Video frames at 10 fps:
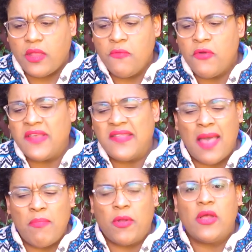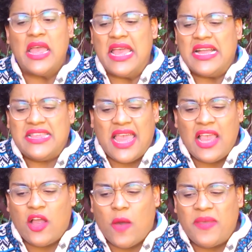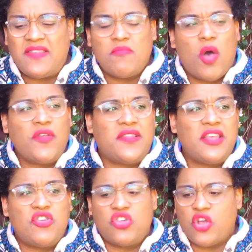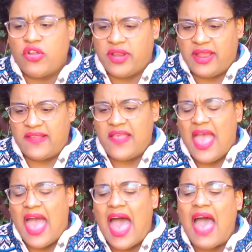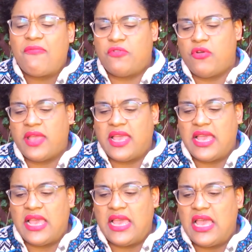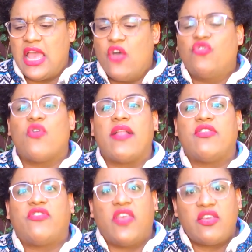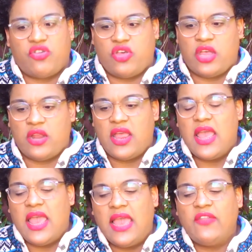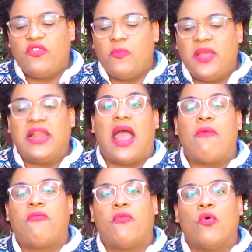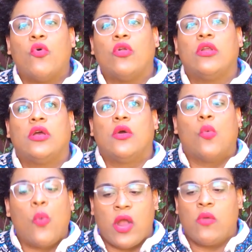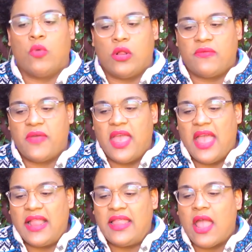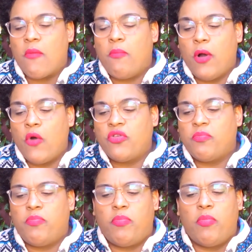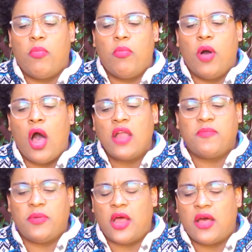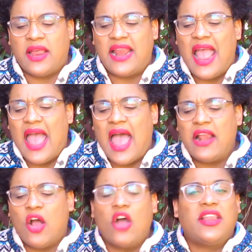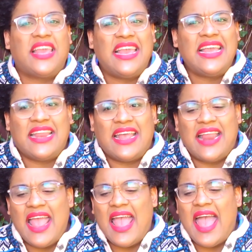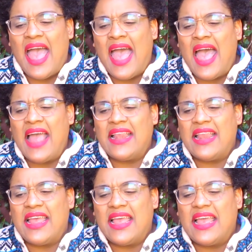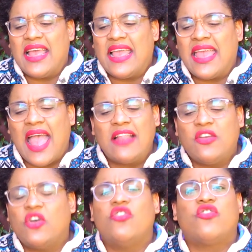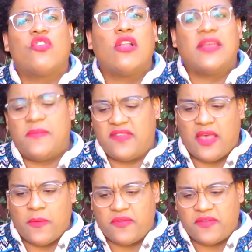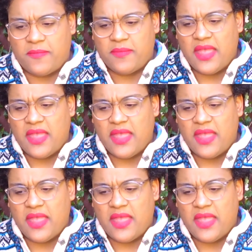For example, Jacob is mostly shirtless after he transitioned into being a full werewolf. They are both hot-blooded and hot-headed and can't control themselves.